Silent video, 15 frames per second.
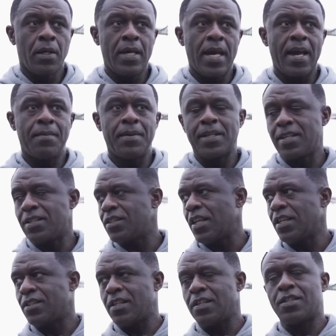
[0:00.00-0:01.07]
Yeah, I mean, it's
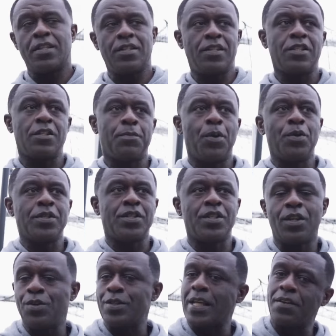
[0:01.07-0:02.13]
disappointing
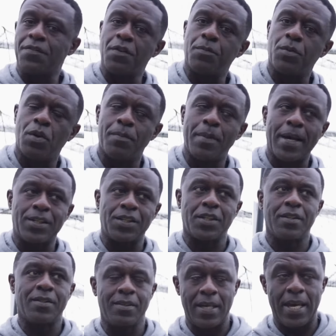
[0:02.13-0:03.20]
to lose any football match,
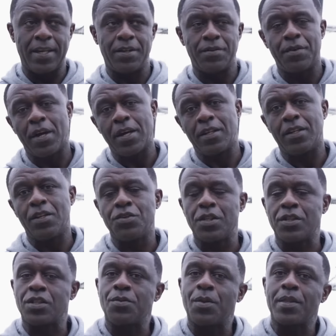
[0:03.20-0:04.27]
and yeah, you're right,
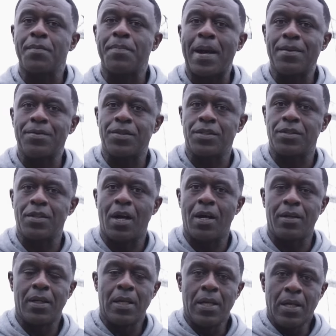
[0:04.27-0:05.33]
losing two on the bounce is
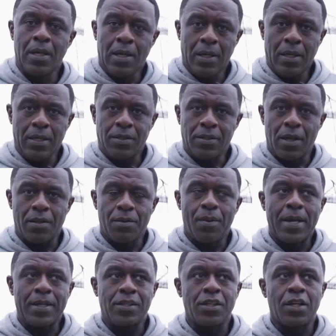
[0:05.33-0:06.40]
not the
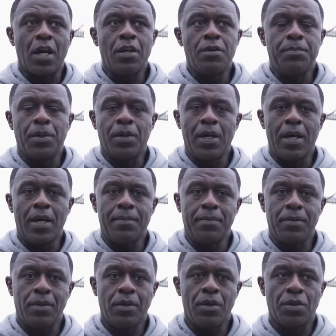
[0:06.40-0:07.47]
way to go. But
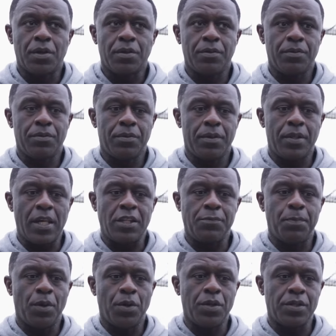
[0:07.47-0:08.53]
look,
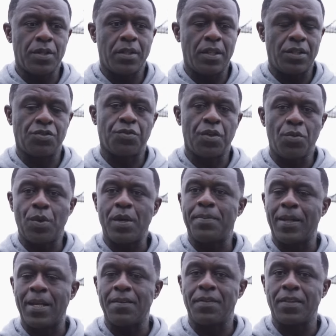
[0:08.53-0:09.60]
these boys and this group, we
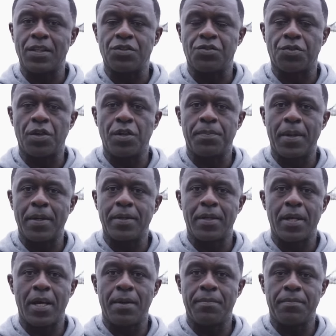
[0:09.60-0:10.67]
believe in this group,
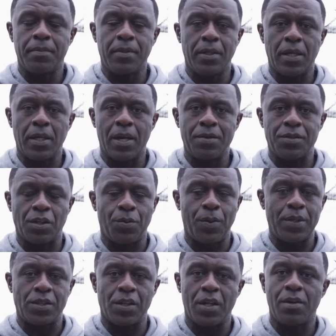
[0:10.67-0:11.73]
and you know, it's a
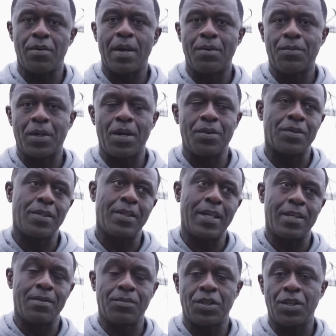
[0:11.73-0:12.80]
quick turnaround. We go to
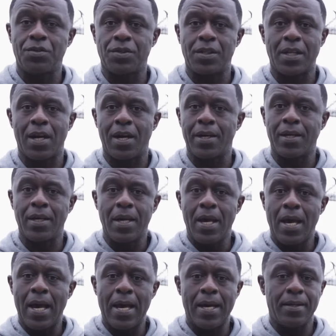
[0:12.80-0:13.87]
Needham Tuesday night,
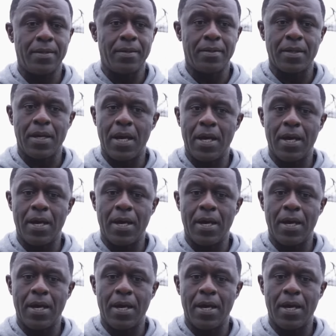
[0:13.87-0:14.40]
and